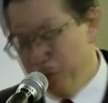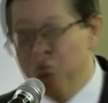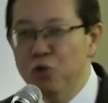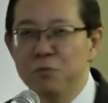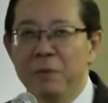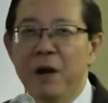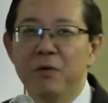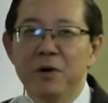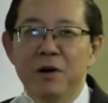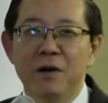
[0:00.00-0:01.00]
no
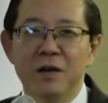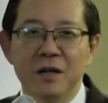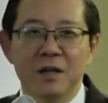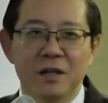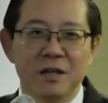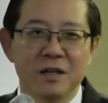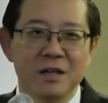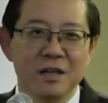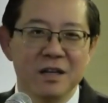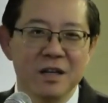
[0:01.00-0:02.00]
power on earth
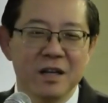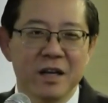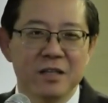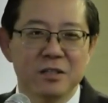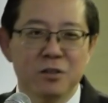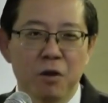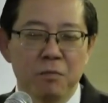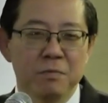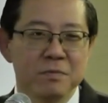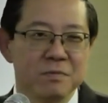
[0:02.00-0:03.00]
can
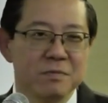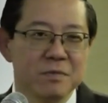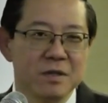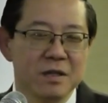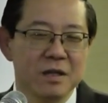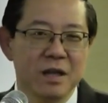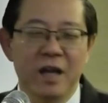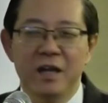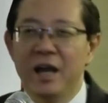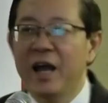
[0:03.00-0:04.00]
stop
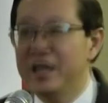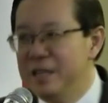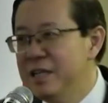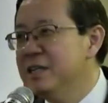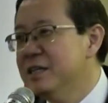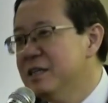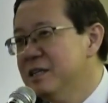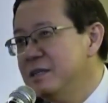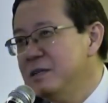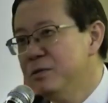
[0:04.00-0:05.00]
an idea
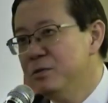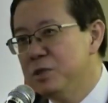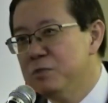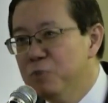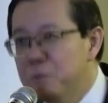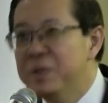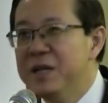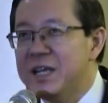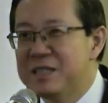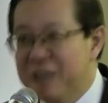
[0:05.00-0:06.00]
whose
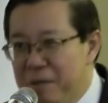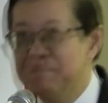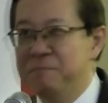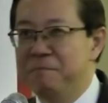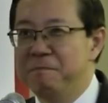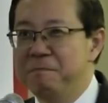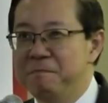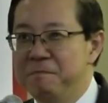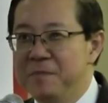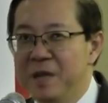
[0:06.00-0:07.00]
moment has come.
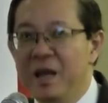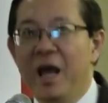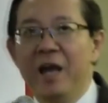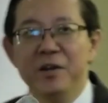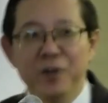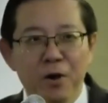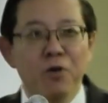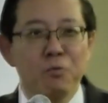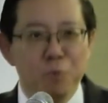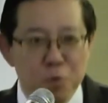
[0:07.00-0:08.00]
And
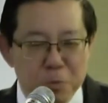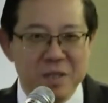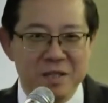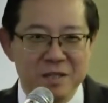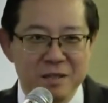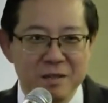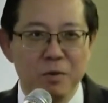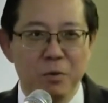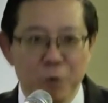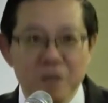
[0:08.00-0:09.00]
your moment
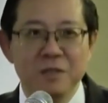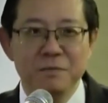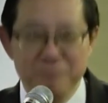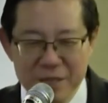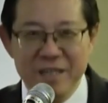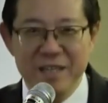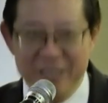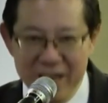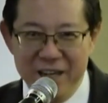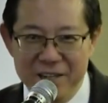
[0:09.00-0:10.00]
will be
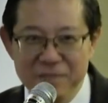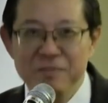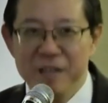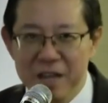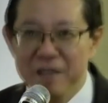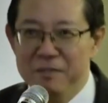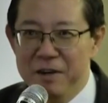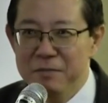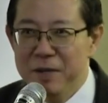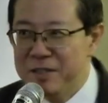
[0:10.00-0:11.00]
here. Thank you
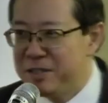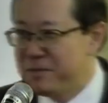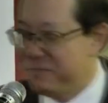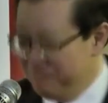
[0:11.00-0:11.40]
very much.